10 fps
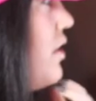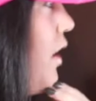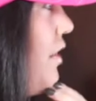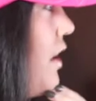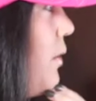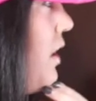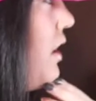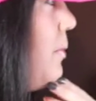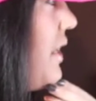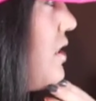I think one of
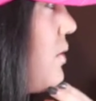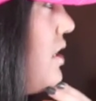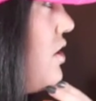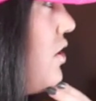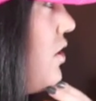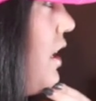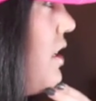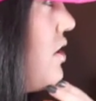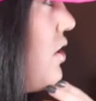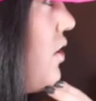the best ways to do that
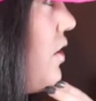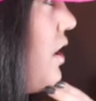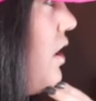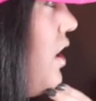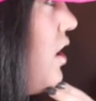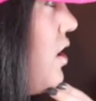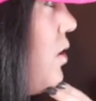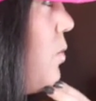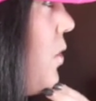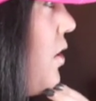is know that
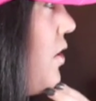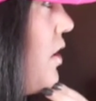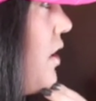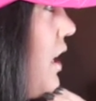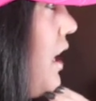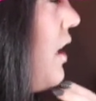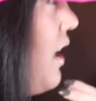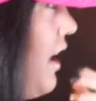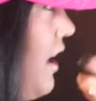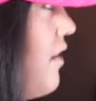you won't get
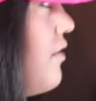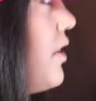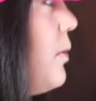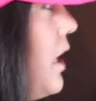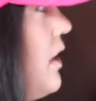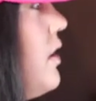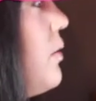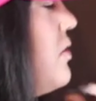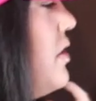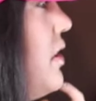everyone,
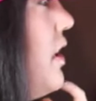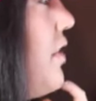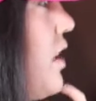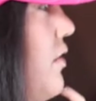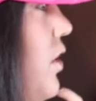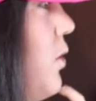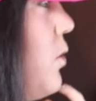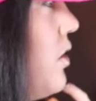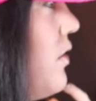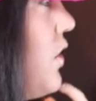you never convert
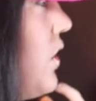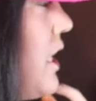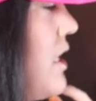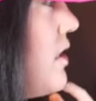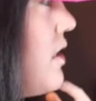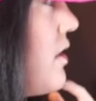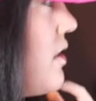all of your leads into